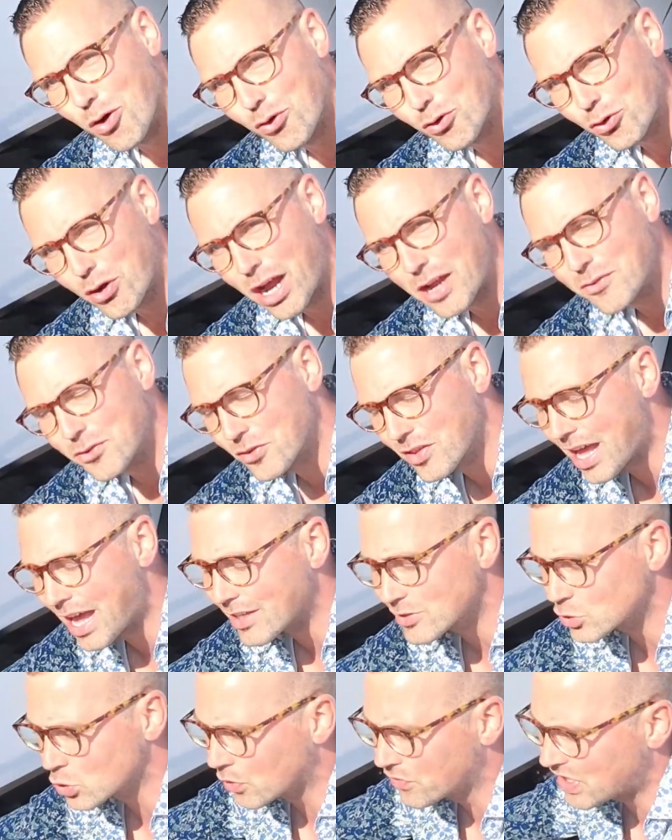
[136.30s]
override for
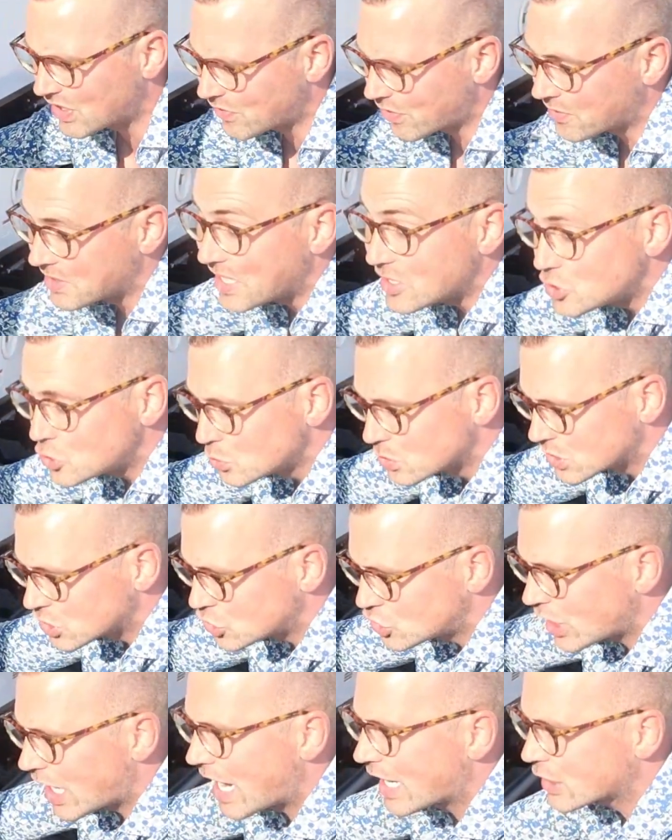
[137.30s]
that. So if you ever have an issue with the
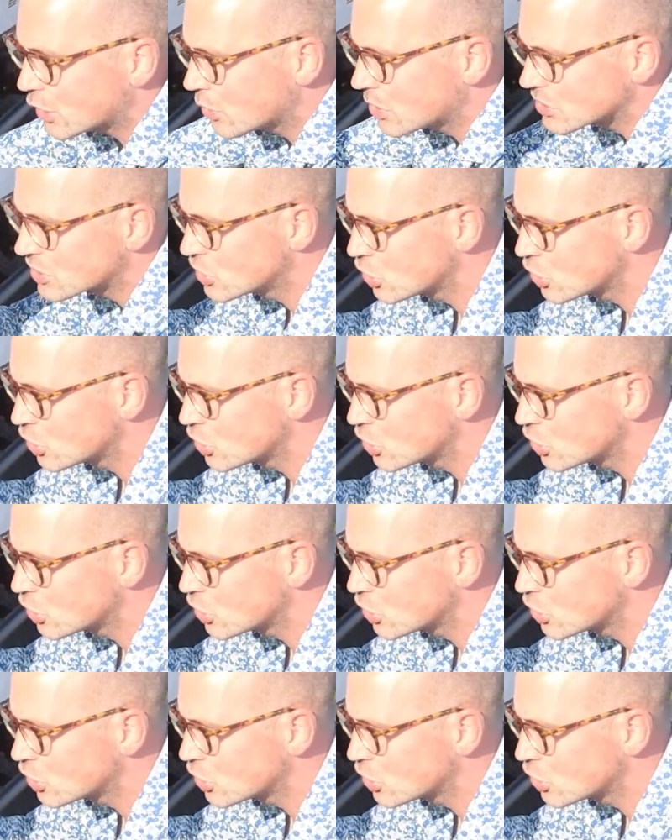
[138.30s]
jack, you can